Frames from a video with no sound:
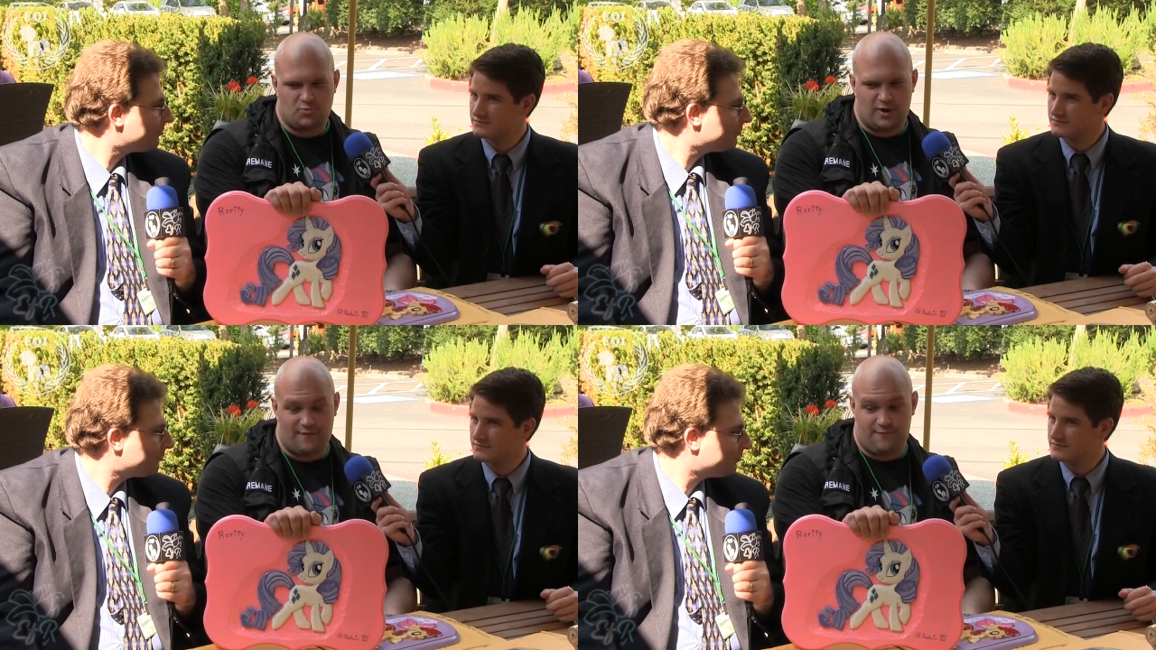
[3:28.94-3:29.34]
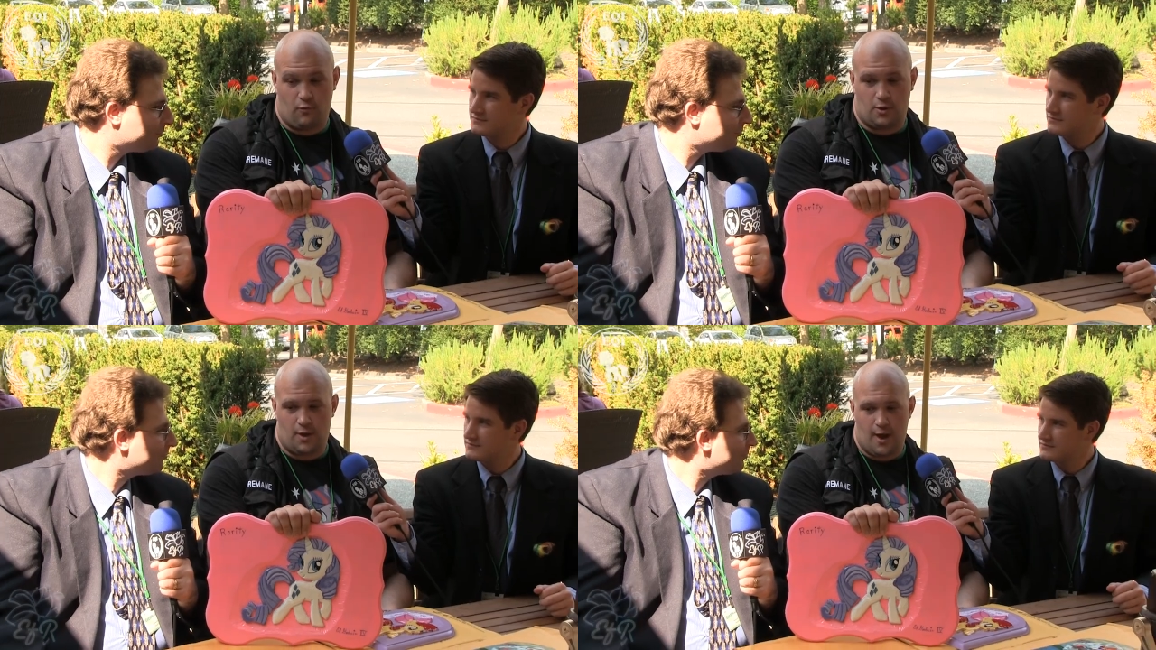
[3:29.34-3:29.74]
Speaker 1: morning at four
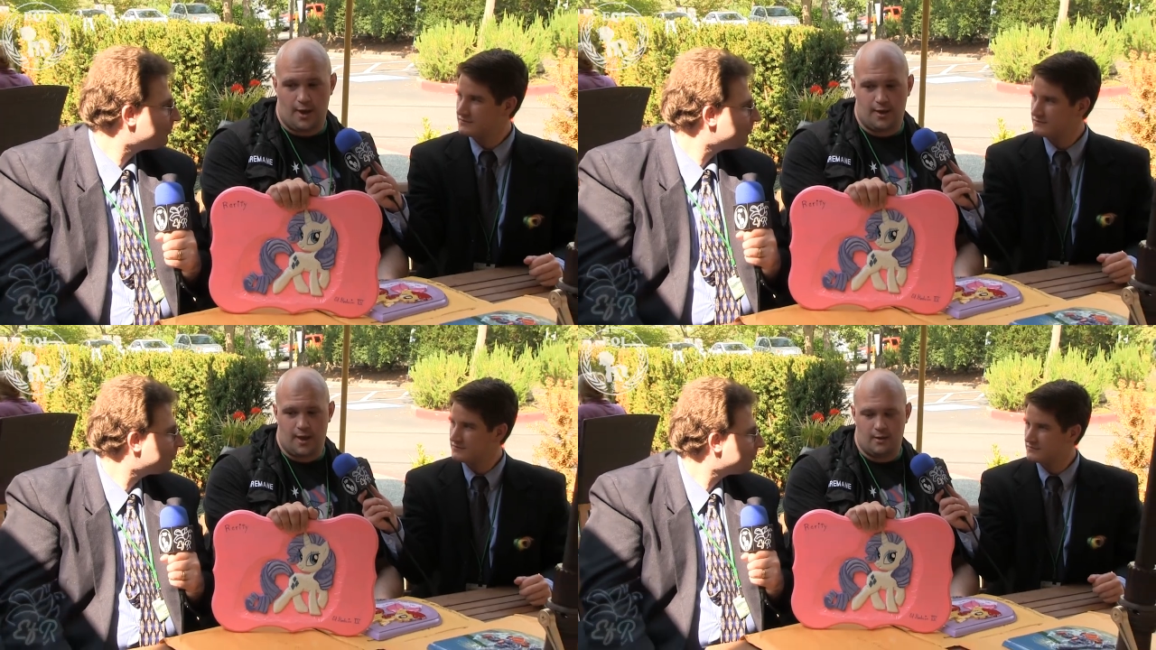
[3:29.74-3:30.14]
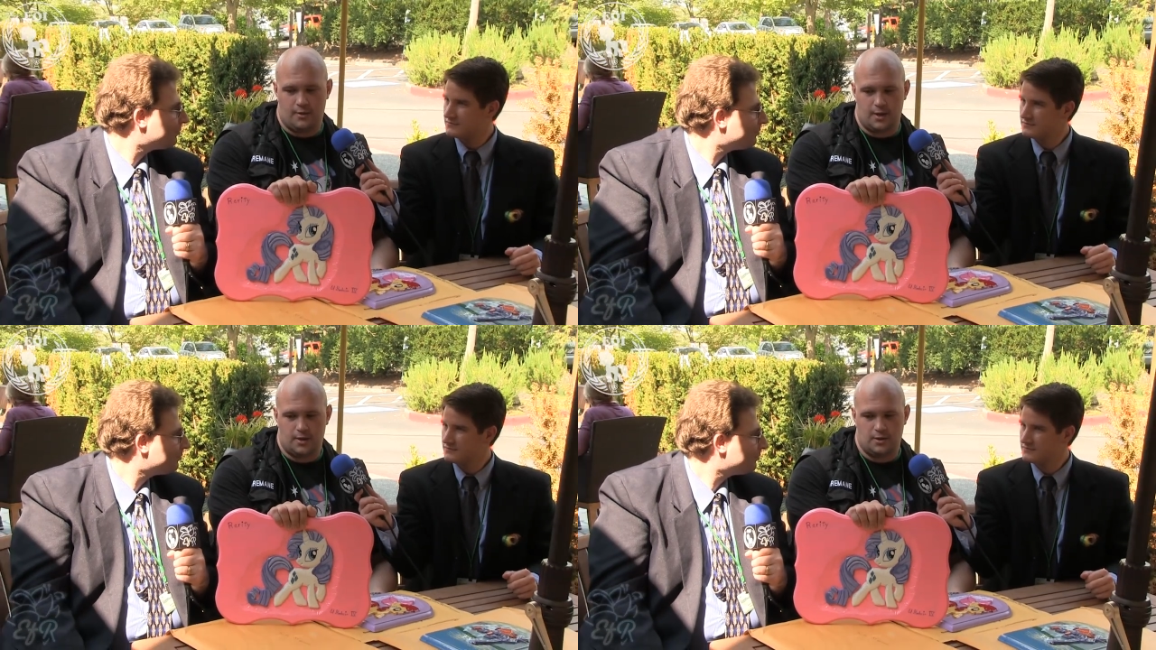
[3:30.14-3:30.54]
o'clock, and I'm
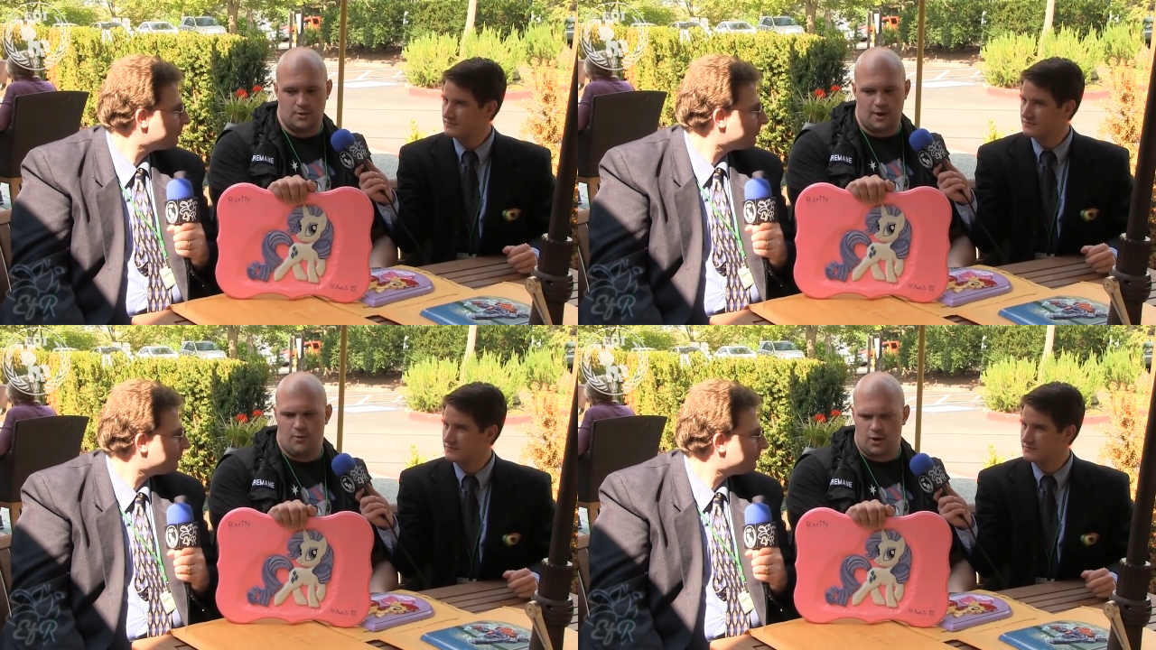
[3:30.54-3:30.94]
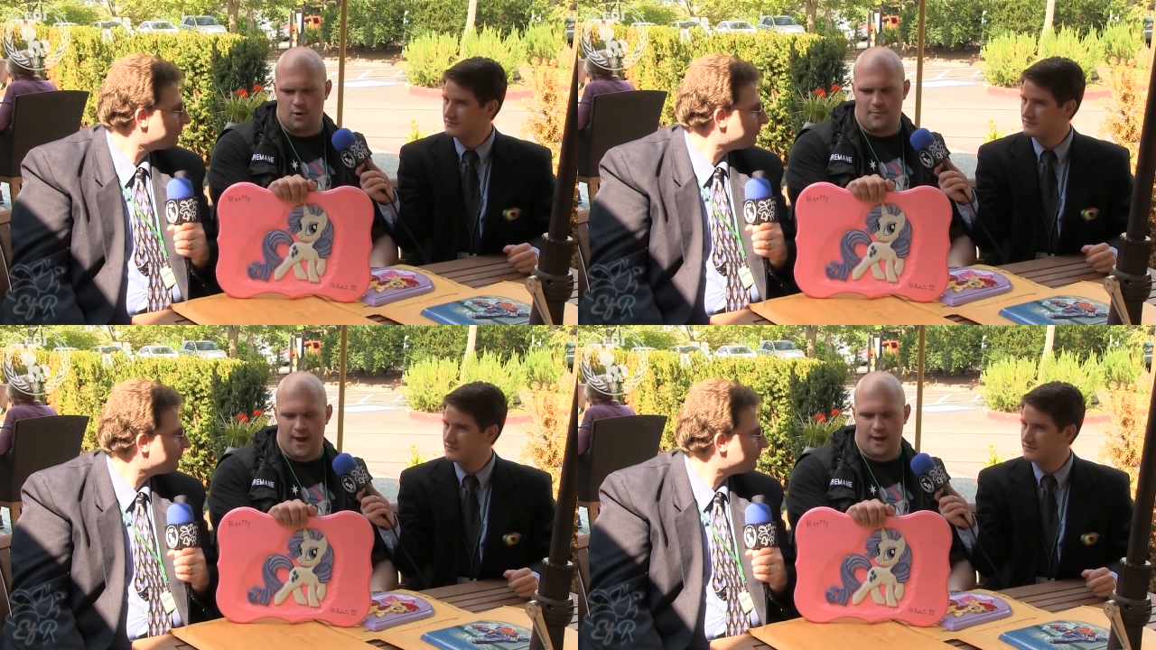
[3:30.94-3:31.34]
like, you know what, I want to go
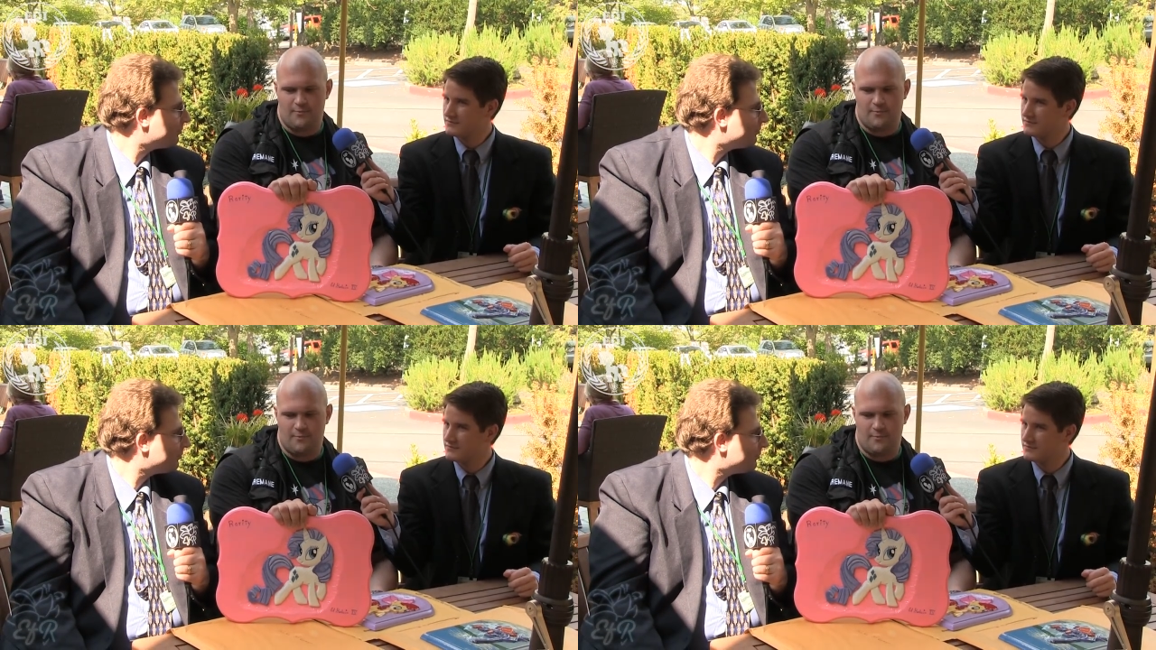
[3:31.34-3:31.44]
back,